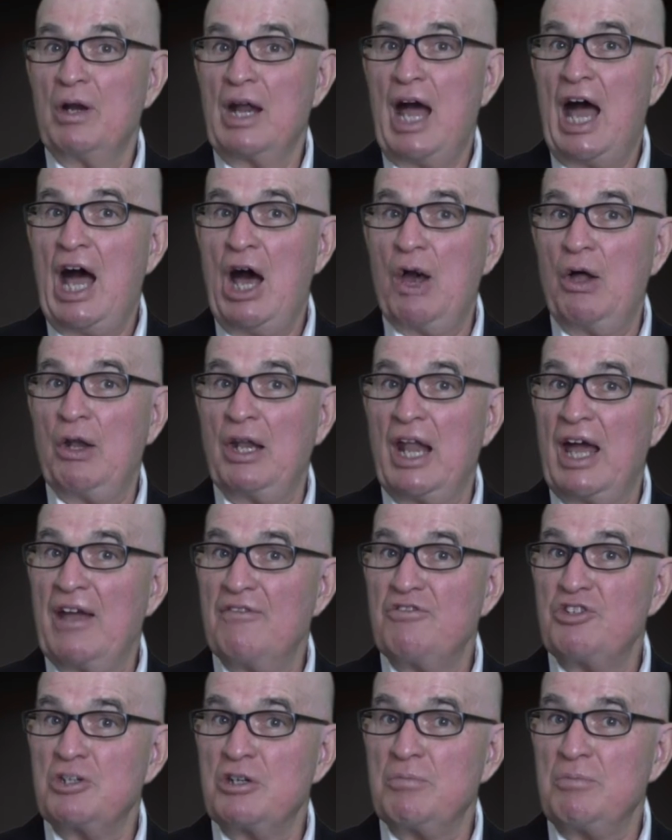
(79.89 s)
how
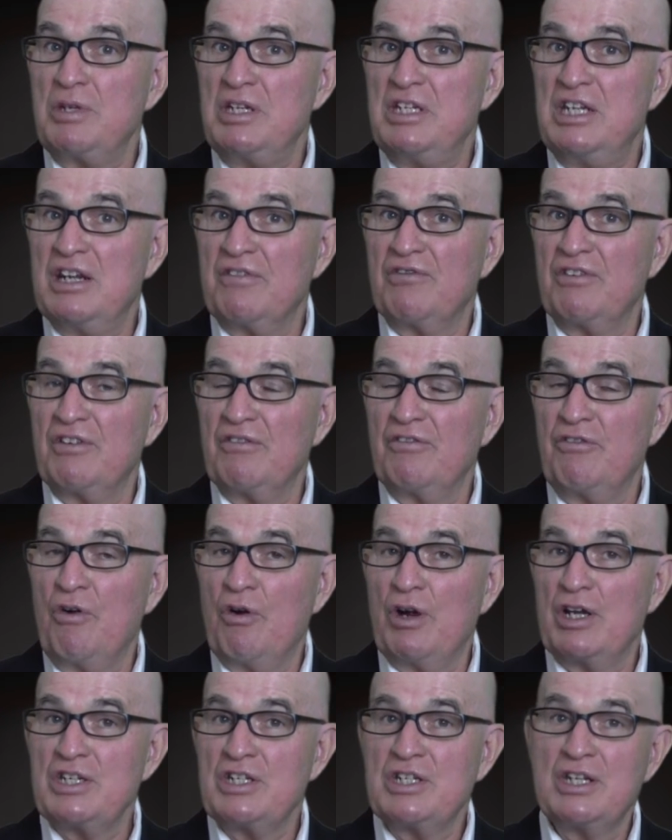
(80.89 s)
life should be different
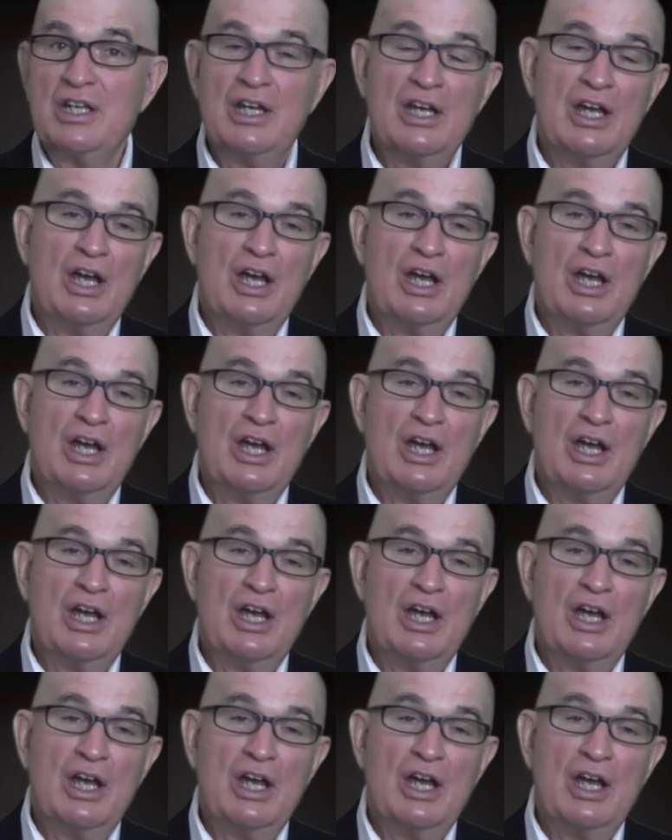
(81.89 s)
for us,